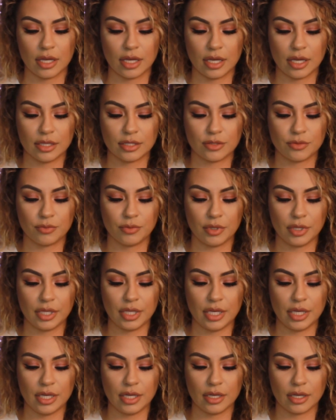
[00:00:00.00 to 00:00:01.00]
It's
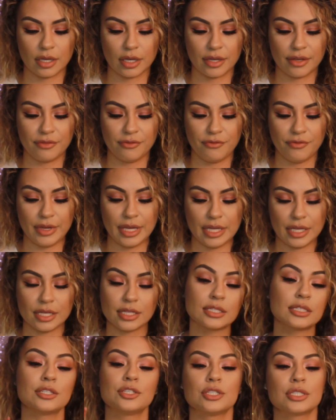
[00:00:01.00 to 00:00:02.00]
really
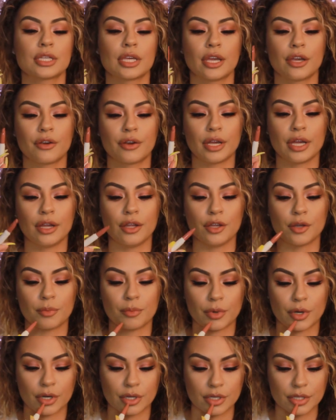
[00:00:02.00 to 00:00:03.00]
convenient to just carry in your
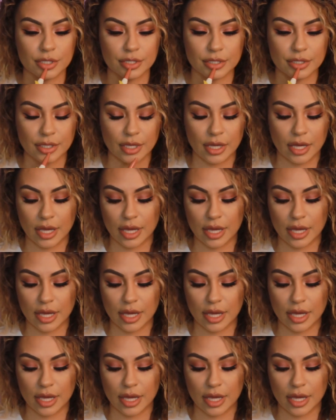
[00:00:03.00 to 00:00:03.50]
purse.